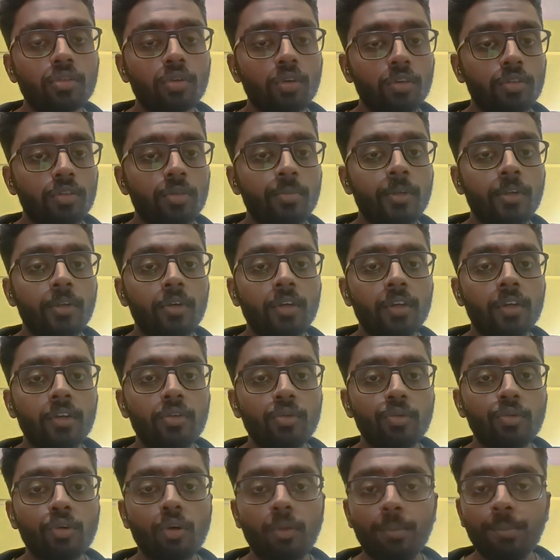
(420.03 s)
contributing
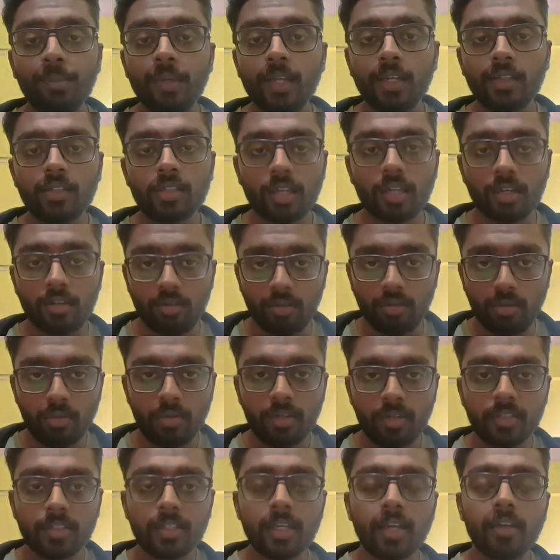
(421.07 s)
to complex,
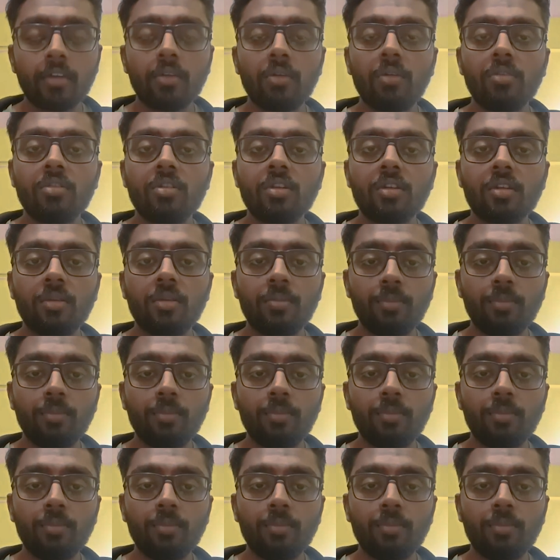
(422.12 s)
enduring psychological